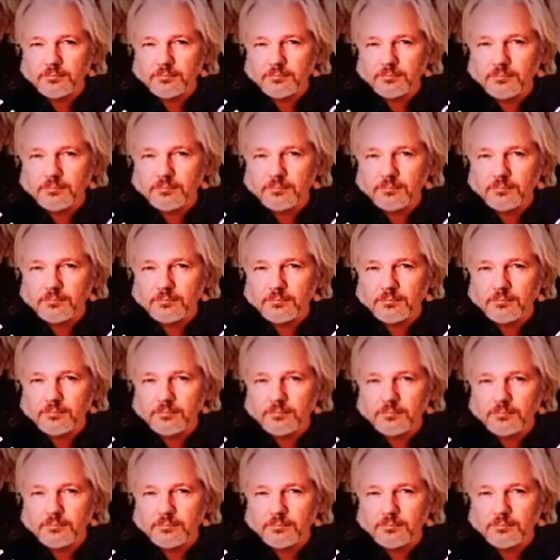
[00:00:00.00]

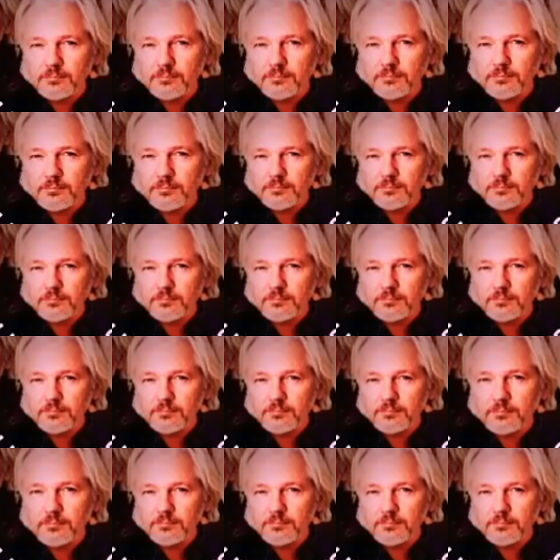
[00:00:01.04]

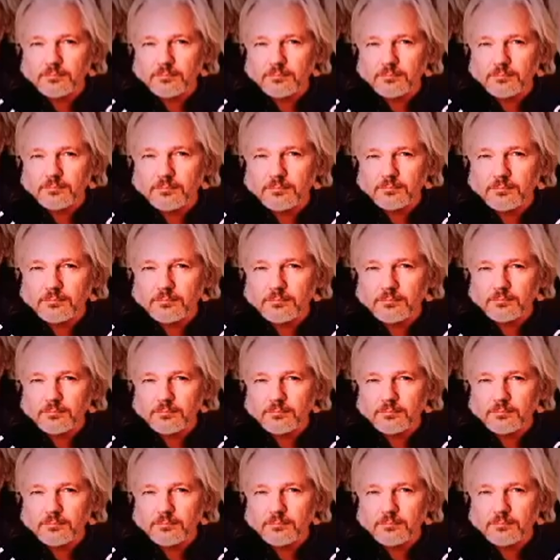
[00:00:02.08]

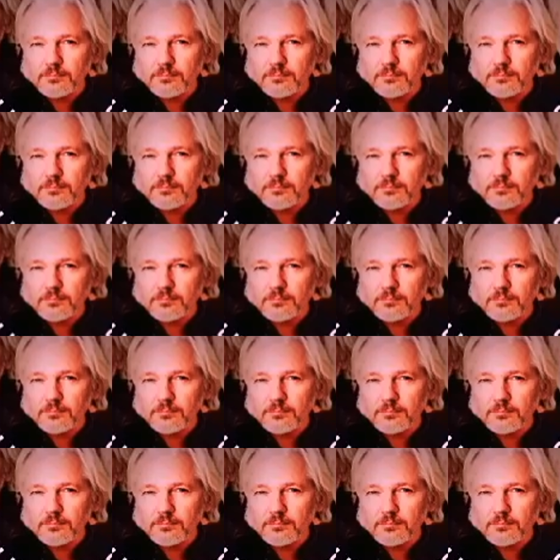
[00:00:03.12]

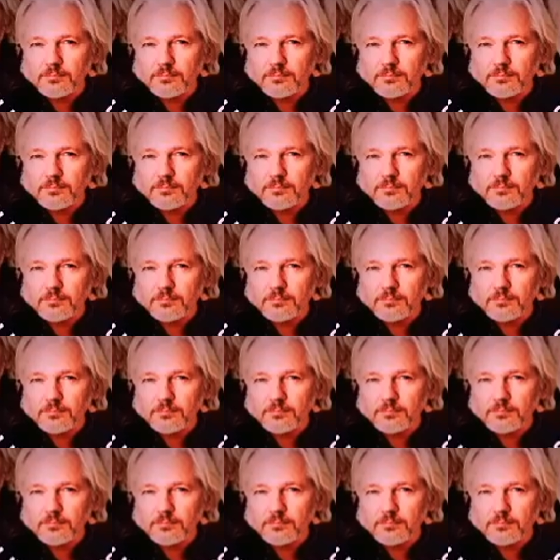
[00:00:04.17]

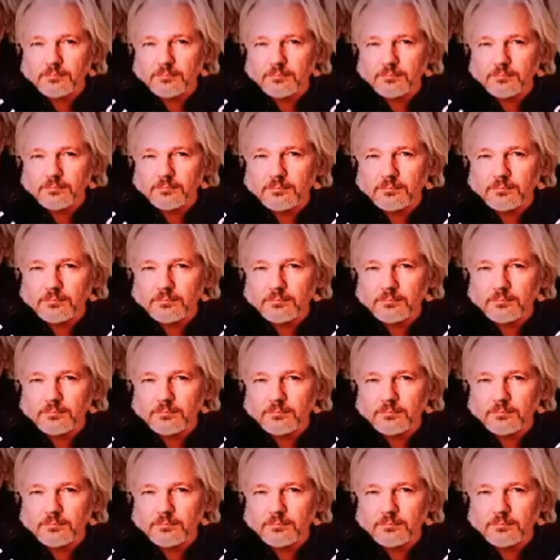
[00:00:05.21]
(silent)